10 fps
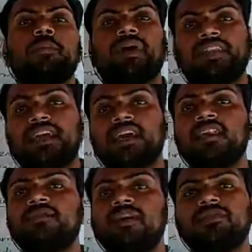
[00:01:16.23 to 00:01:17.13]
by the
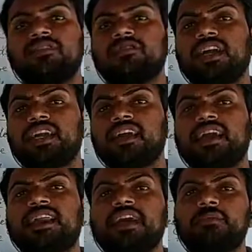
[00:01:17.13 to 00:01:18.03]
help of eureka
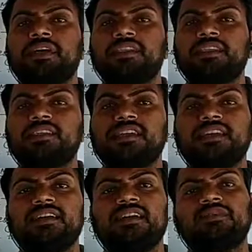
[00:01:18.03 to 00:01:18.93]
can and measuring
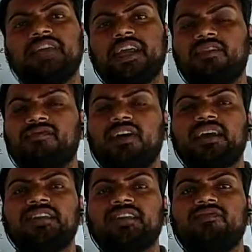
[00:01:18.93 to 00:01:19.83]
cylinder we can
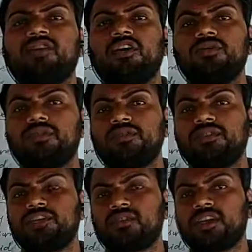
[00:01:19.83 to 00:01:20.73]
find the volume of
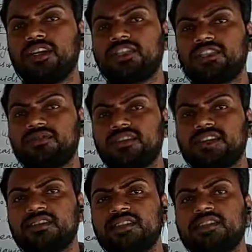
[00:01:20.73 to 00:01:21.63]
the solid
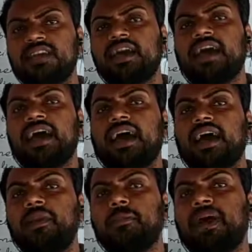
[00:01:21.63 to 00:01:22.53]
substances,
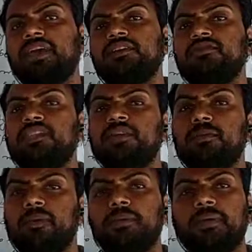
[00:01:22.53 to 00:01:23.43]
and by
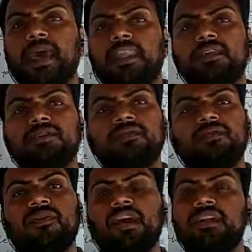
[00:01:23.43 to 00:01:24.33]
using beam balance we
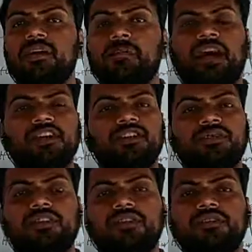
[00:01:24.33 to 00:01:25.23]
find the mass
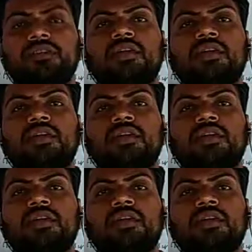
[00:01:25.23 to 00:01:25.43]
of the